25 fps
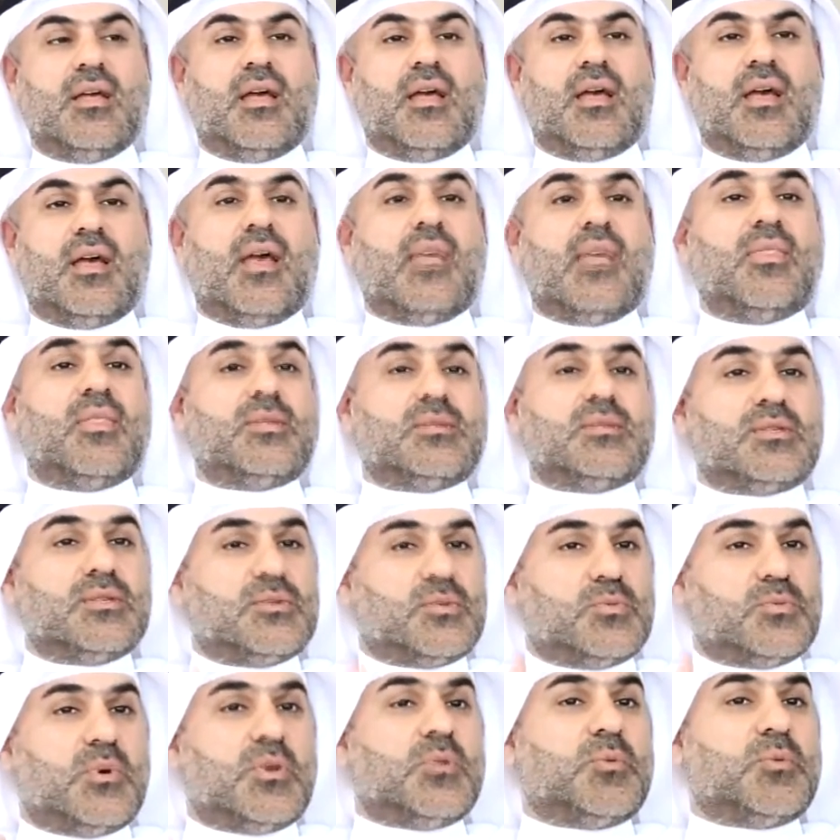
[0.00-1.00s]
and this
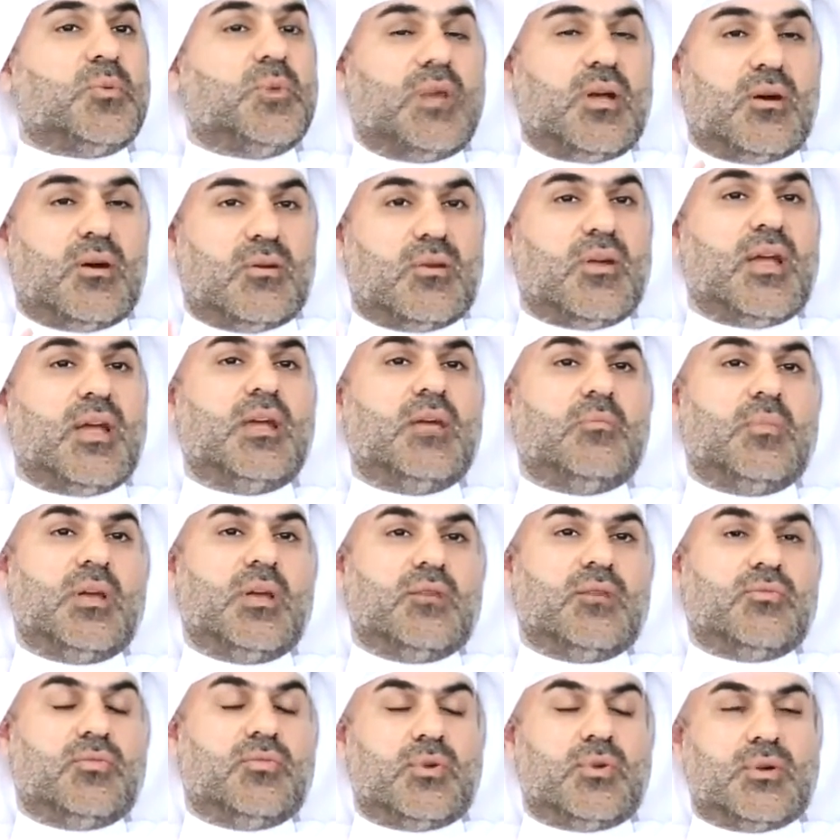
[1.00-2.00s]
is what we are aiming
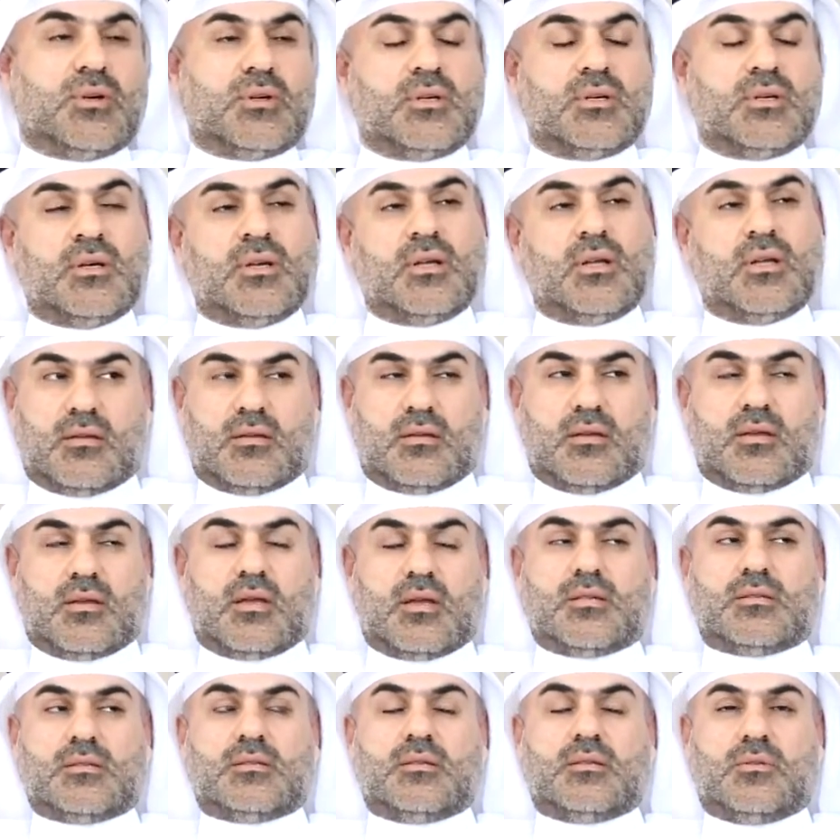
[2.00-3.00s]
for.
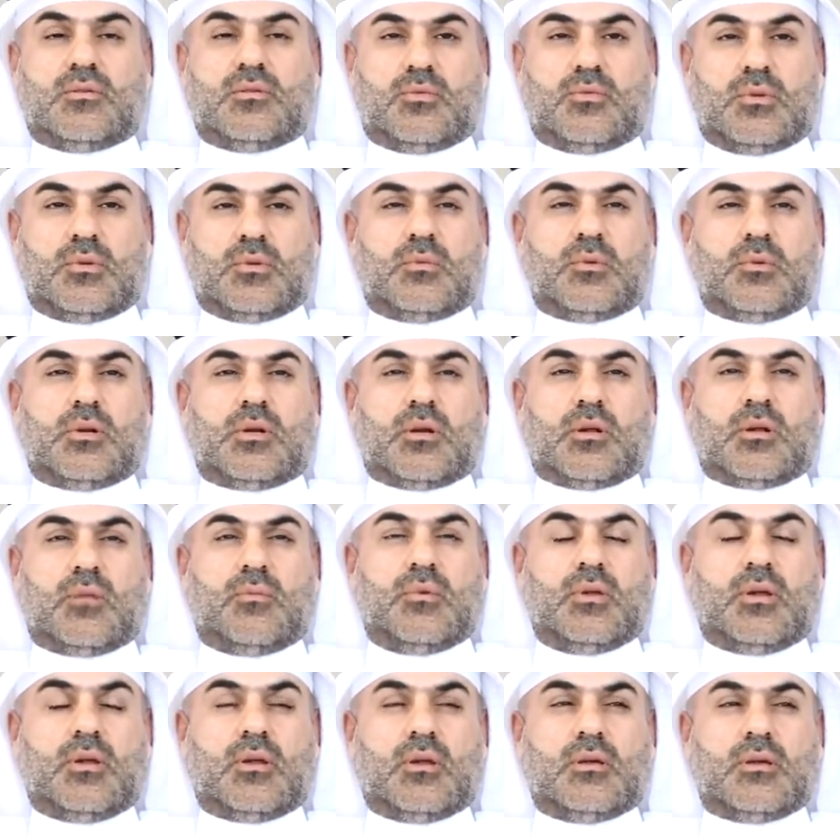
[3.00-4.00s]
Yes, it will work,
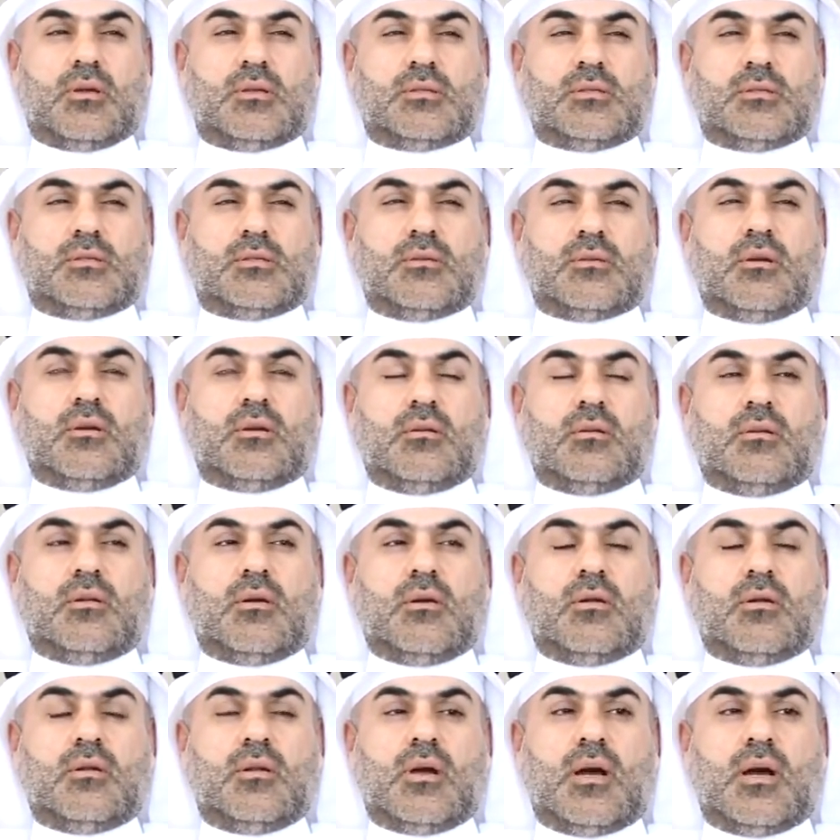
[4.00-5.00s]
because
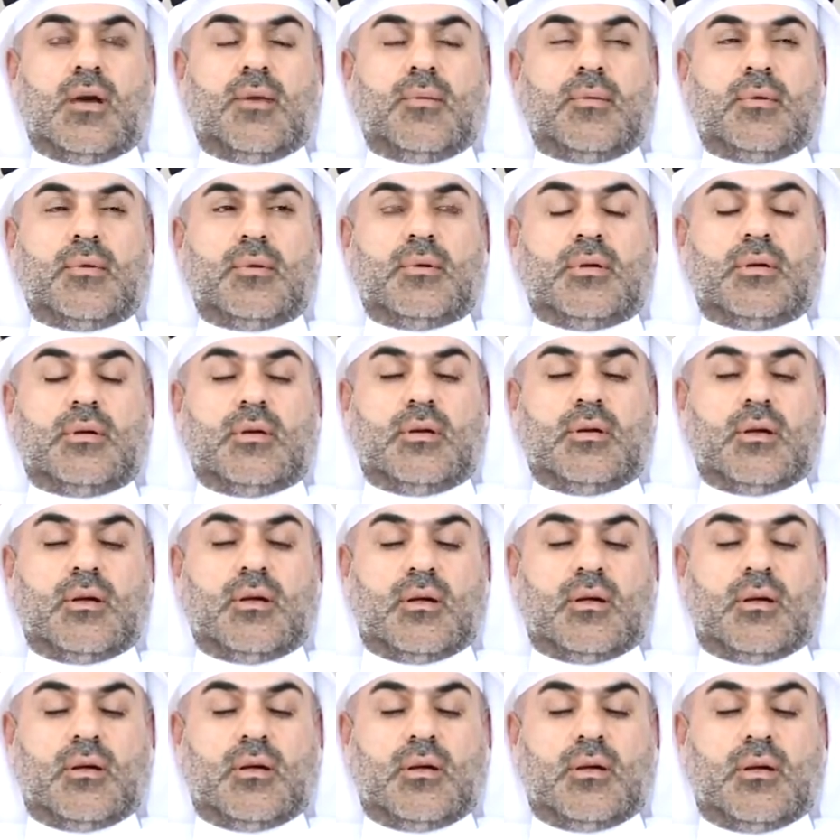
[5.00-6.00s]
on
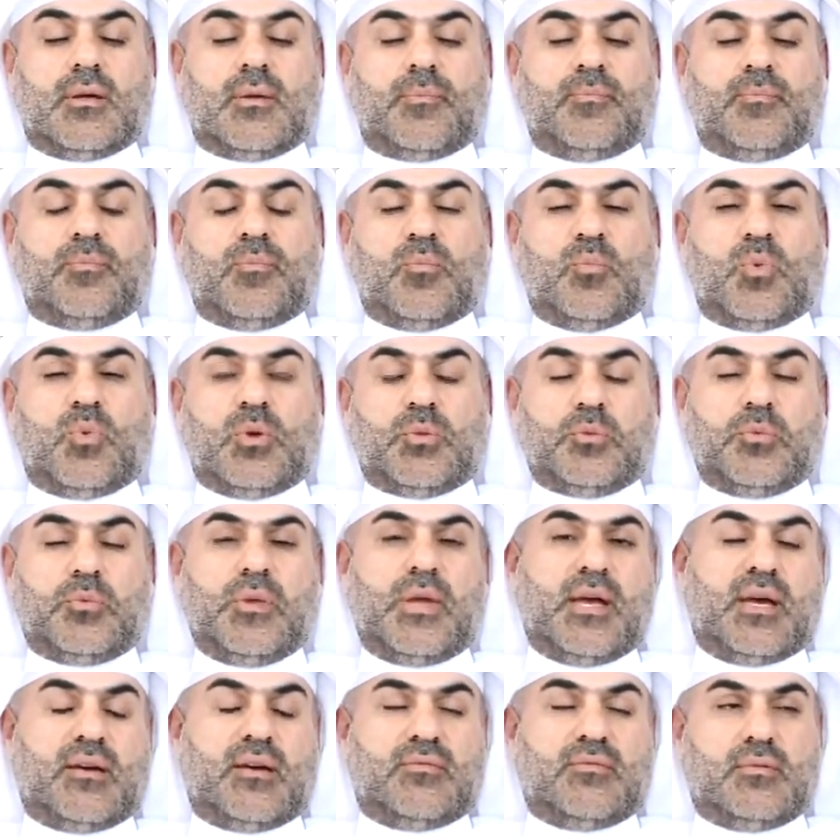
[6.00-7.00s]
our what
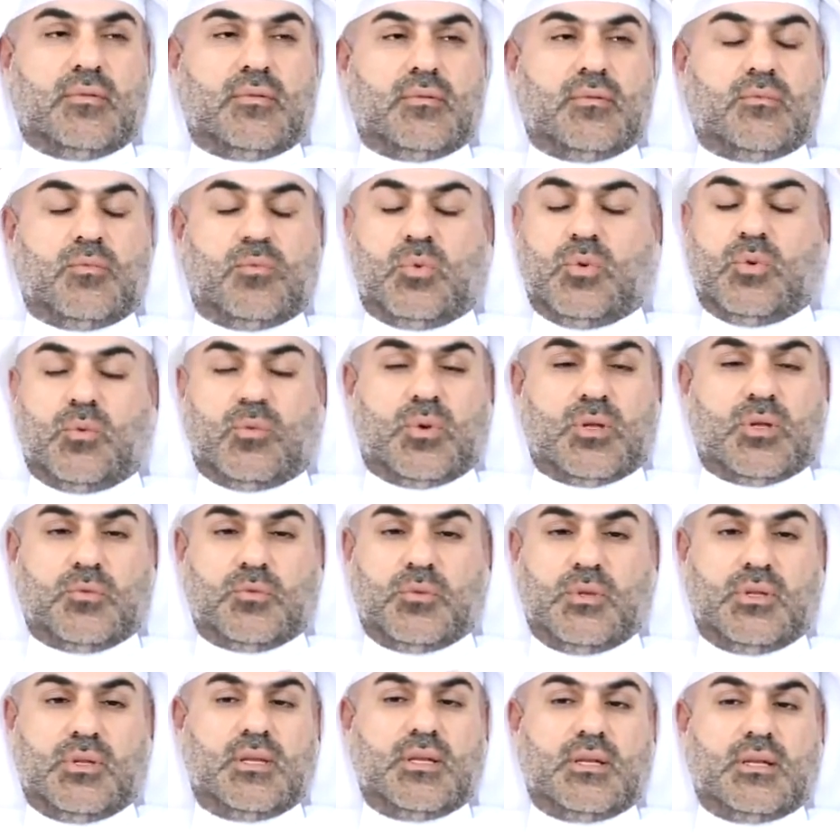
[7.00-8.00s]

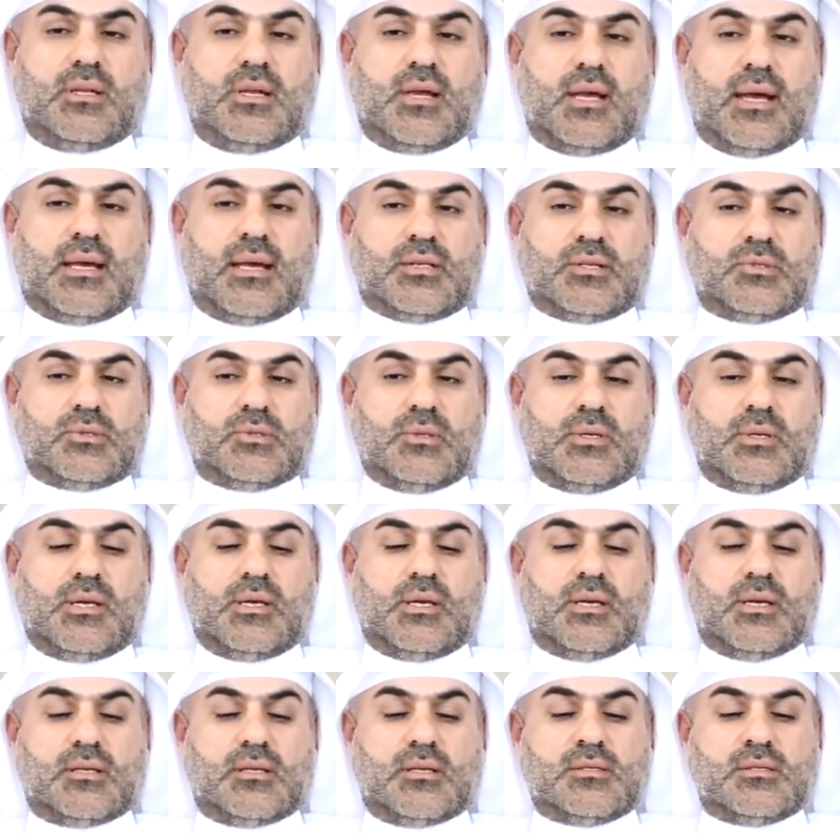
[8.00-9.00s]
we did actually
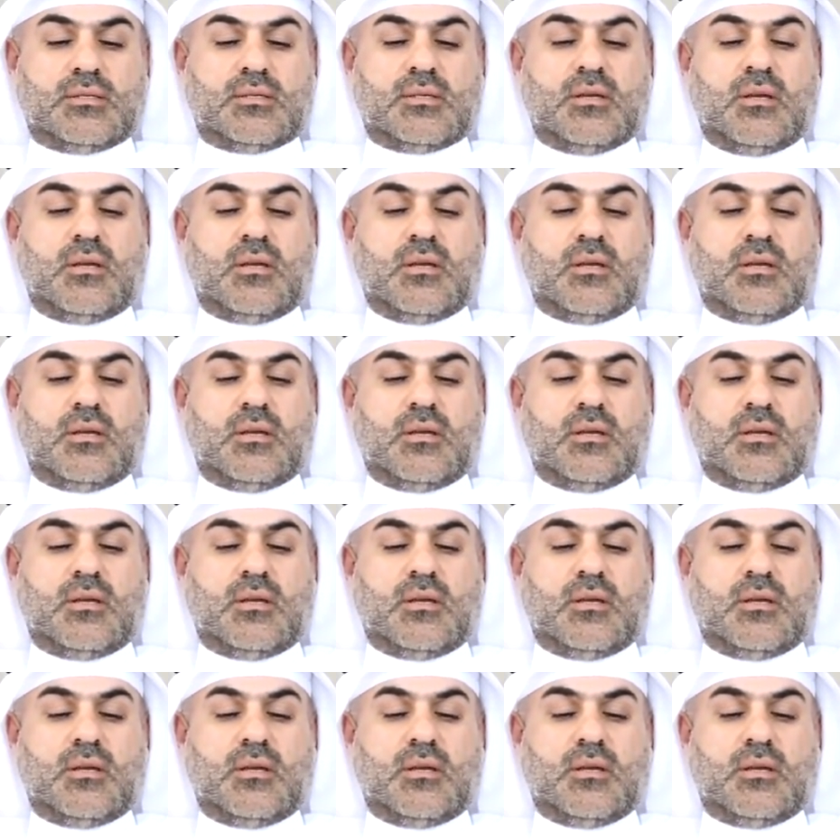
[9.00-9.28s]
is